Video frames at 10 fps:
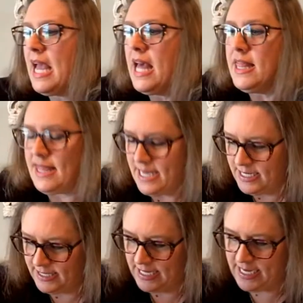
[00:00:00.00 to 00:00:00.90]

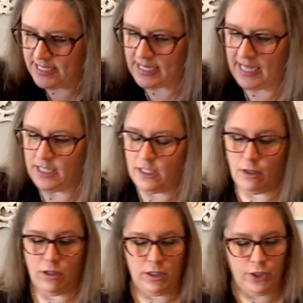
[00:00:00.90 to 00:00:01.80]
This is a little,
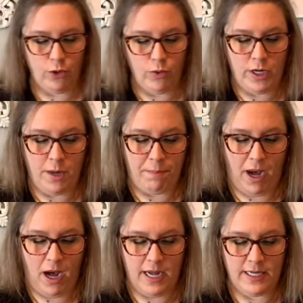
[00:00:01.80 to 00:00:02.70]
little
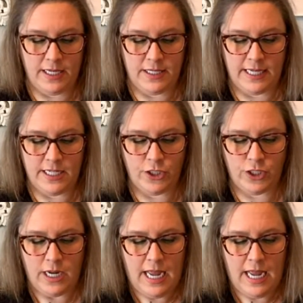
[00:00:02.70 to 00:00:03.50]
Nippon dish.